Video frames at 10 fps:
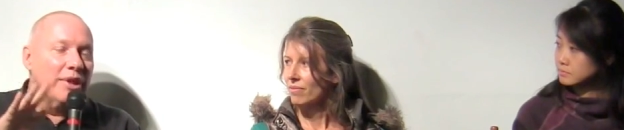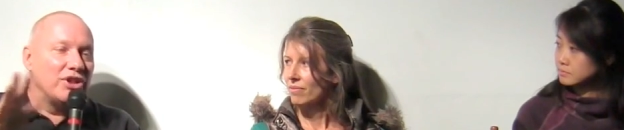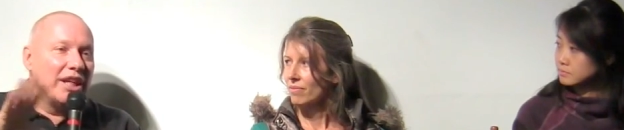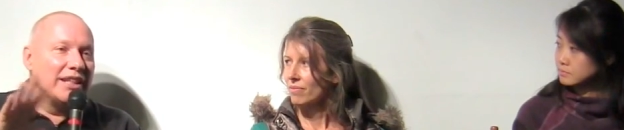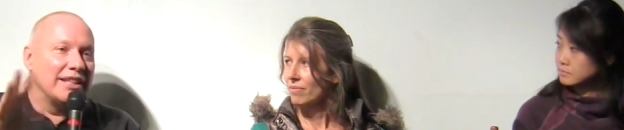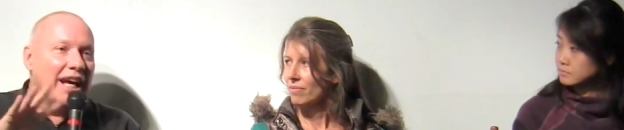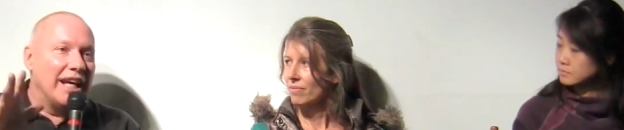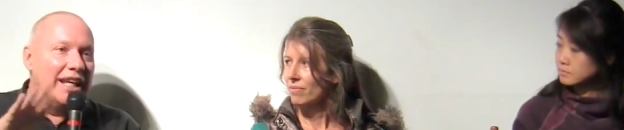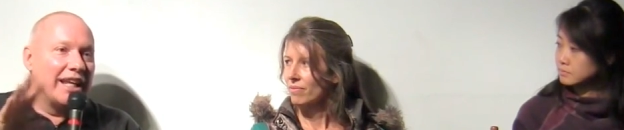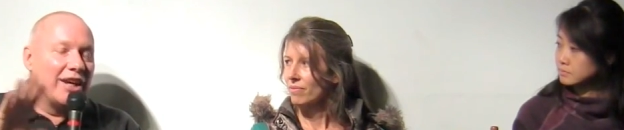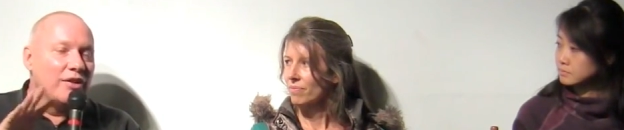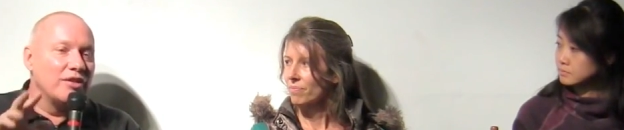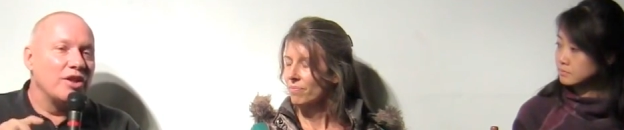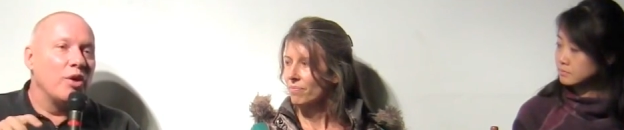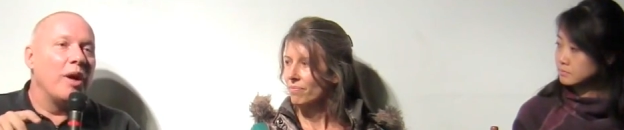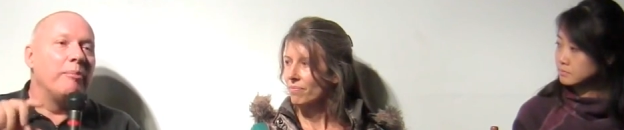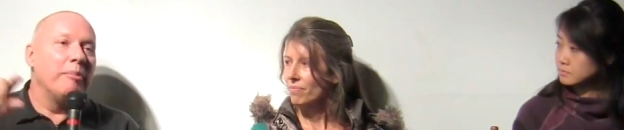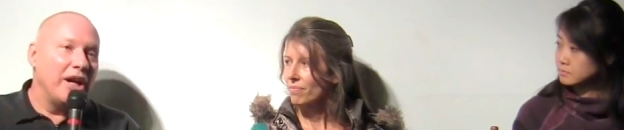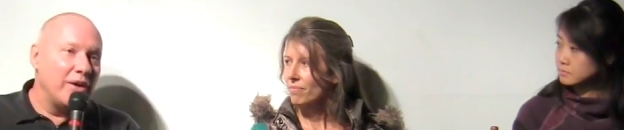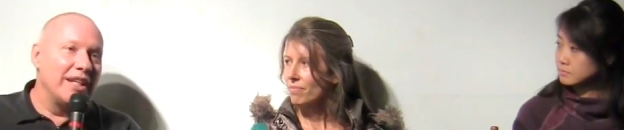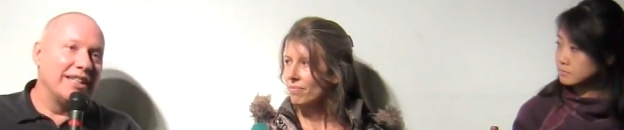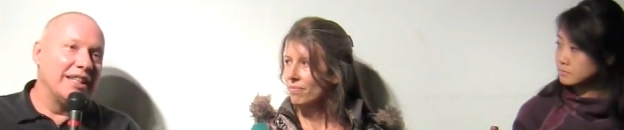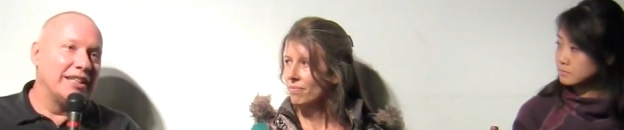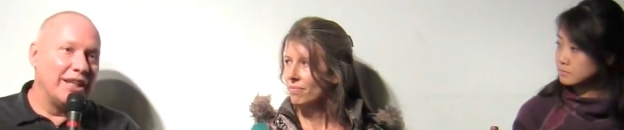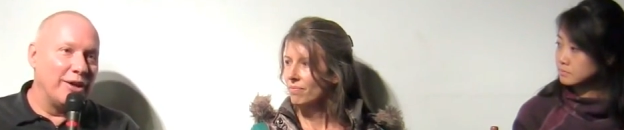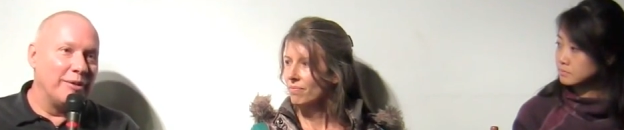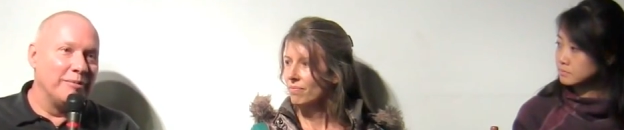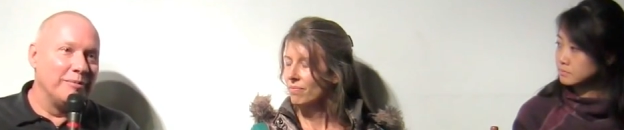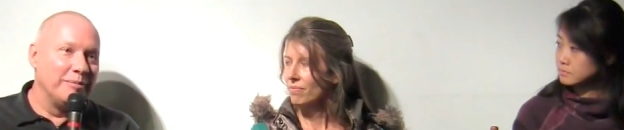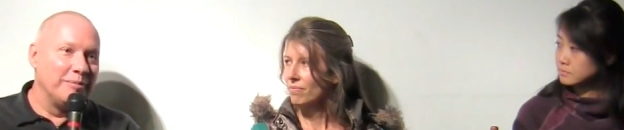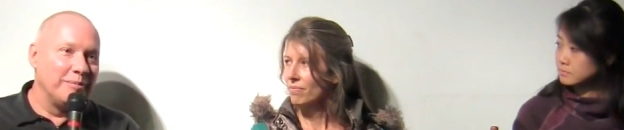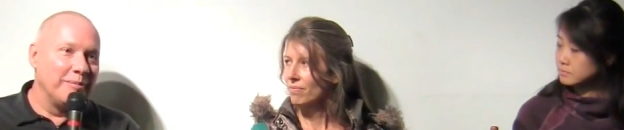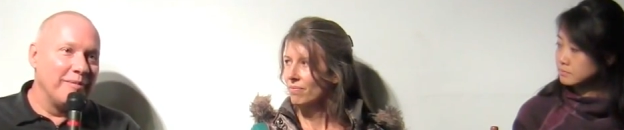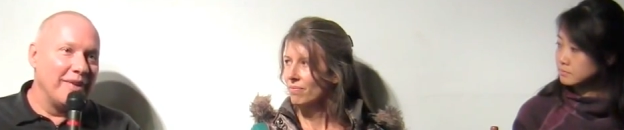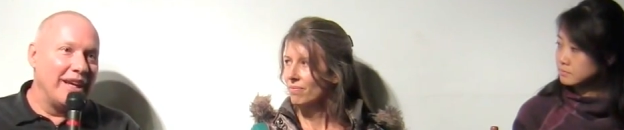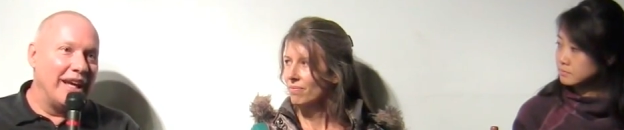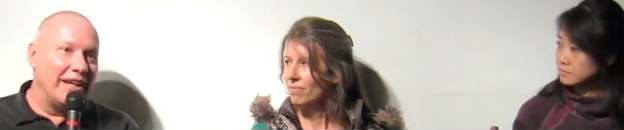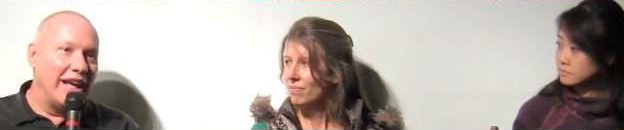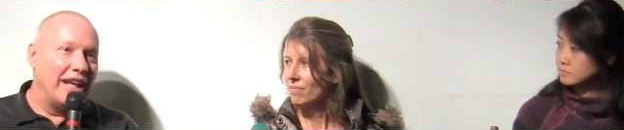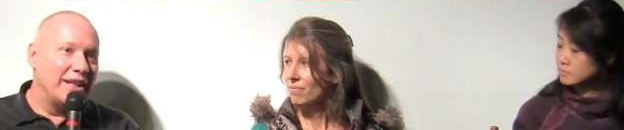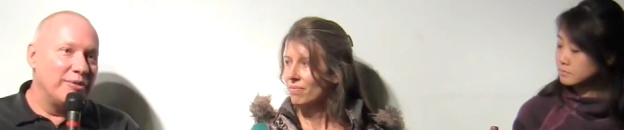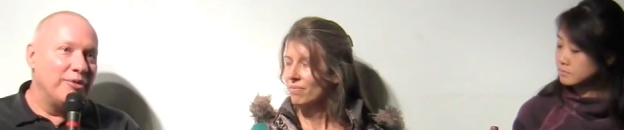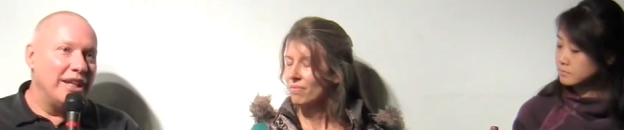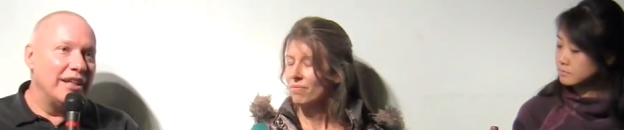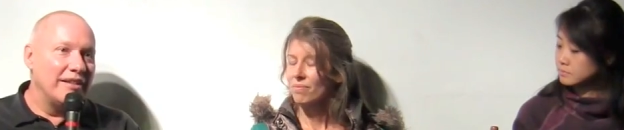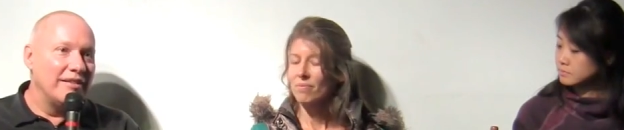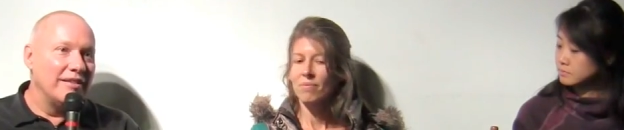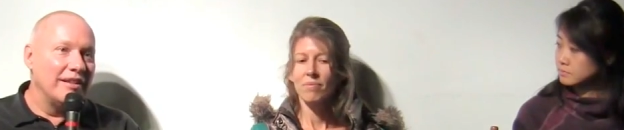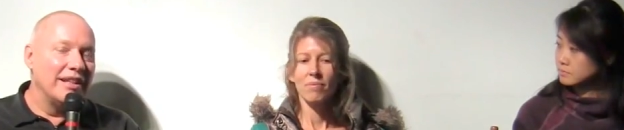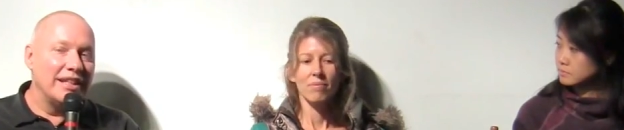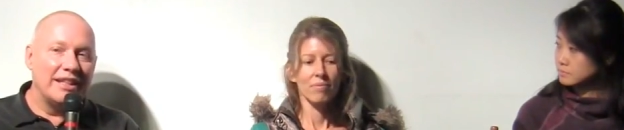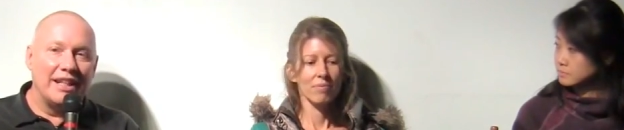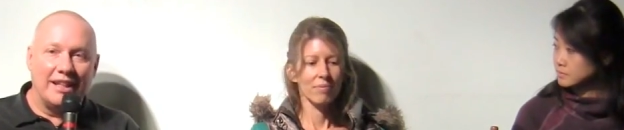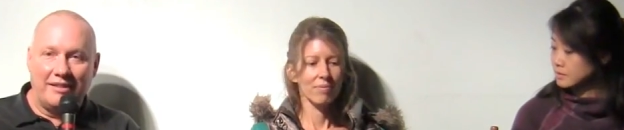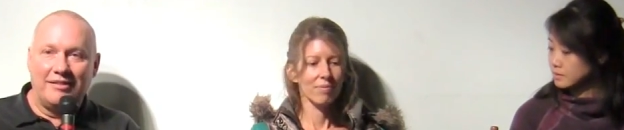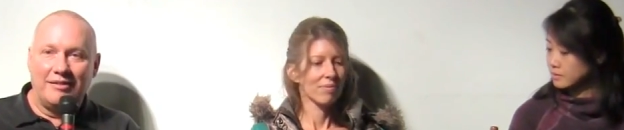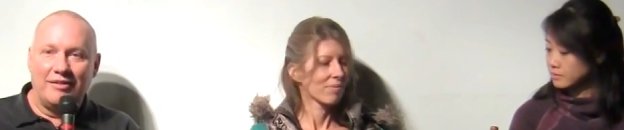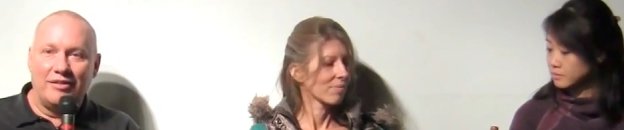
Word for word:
Speaker 1: anxiety there. So, and Mary sits there at his feet, listening.